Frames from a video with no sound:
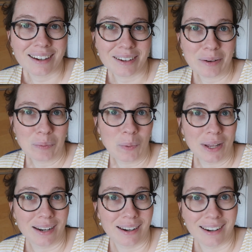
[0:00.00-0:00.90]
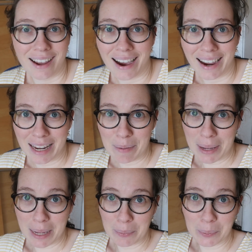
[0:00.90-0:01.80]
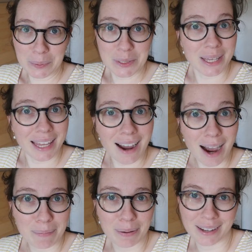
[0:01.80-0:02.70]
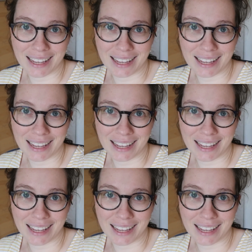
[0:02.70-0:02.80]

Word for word: uh, when I am able to get up